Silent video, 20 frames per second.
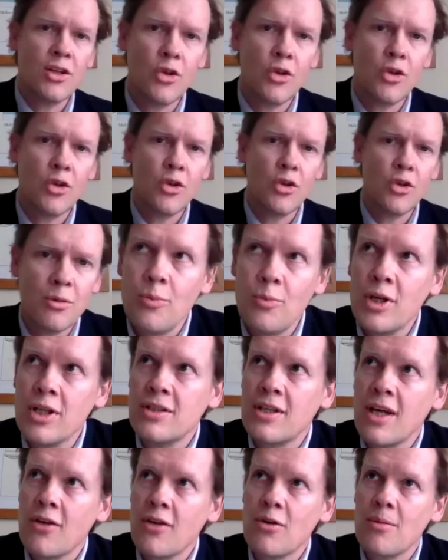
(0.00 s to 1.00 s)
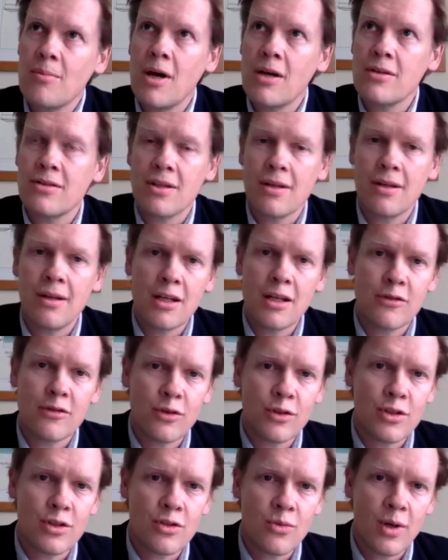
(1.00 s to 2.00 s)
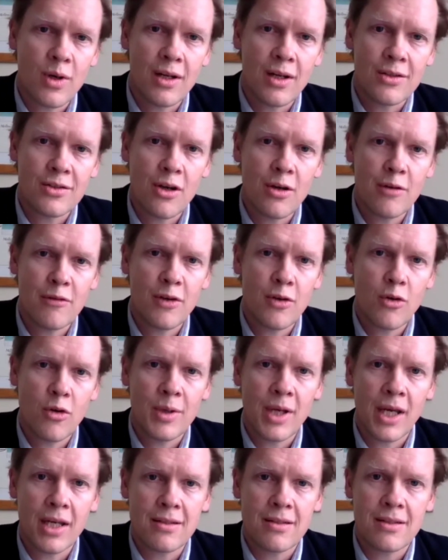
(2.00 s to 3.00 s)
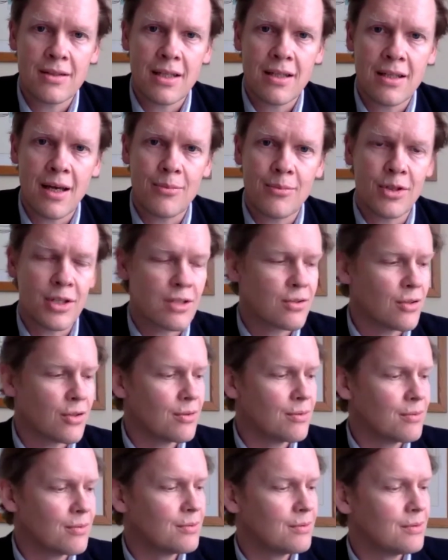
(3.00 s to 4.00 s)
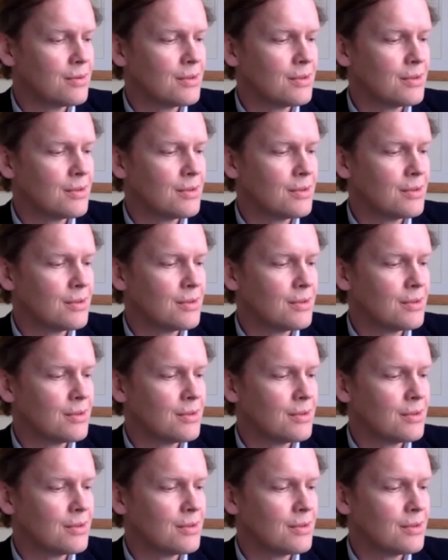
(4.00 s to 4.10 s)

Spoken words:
you're putting together a masterclass for us as well, so hopefully we'll get to see that pretty soon.